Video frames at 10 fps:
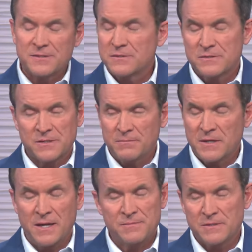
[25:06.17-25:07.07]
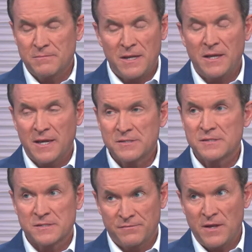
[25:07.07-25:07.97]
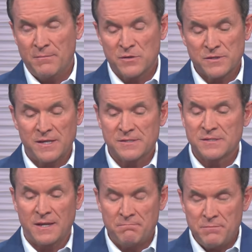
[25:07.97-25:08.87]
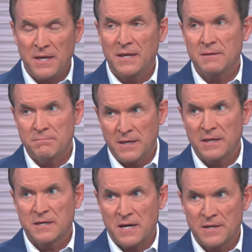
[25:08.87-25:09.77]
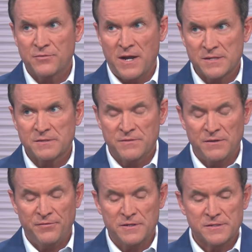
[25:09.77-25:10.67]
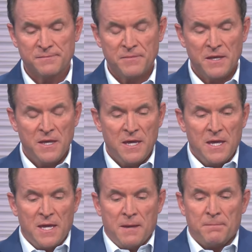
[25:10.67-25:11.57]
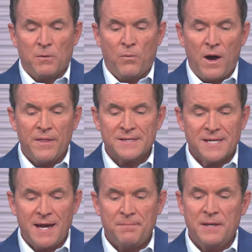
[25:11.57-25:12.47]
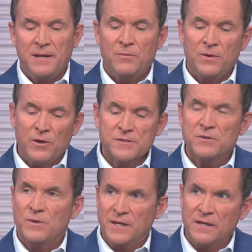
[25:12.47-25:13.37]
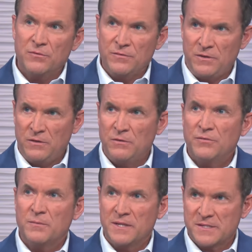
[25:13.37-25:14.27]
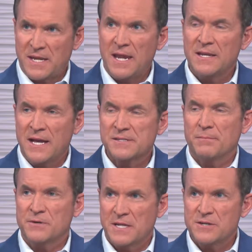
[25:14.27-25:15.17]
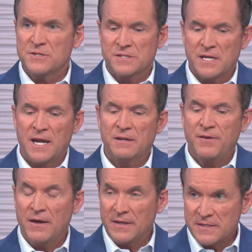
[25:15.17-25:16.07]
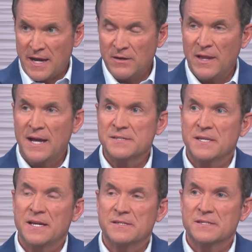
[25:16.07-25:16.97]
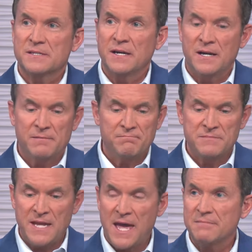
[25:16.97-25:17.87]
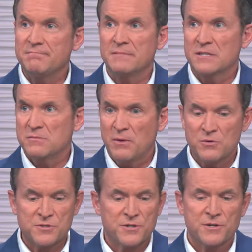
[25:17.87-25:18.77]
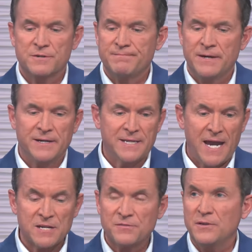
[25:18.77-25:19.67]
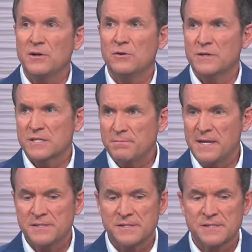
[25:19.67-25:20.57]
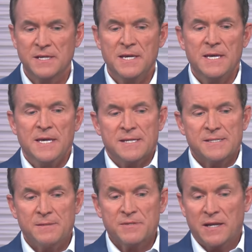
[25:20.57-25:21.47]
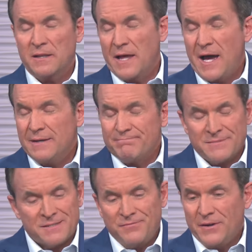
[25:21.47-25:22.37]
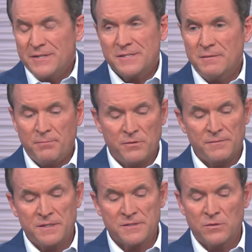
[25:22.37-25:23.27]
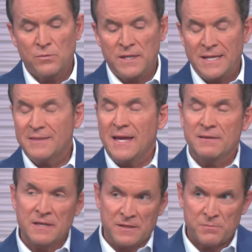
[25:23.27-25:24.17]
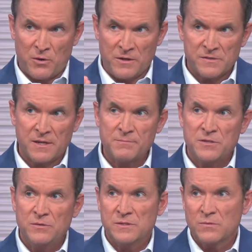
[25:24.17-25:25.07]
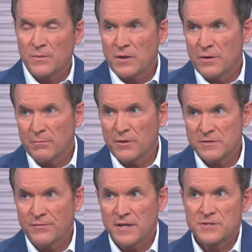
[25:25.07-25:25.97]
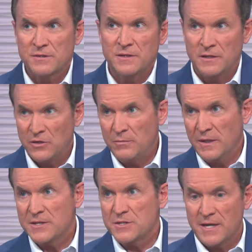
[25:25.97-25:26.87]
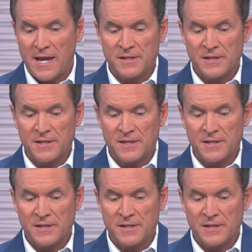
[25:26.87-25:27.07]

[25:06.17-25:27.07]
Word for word: it is sometimes, in many cases, if not most cases, a big, big contrast of difference. I'm sure, yeah. But while that's happening, we also want to get a review from an estate and asset protection side of how they title assets, um, mm -hmm. debt, exposure, uh, cash flow, expenses. It seems like a lot. It's very simple. And so we get that as part of step two is what we call the preservation and accumulation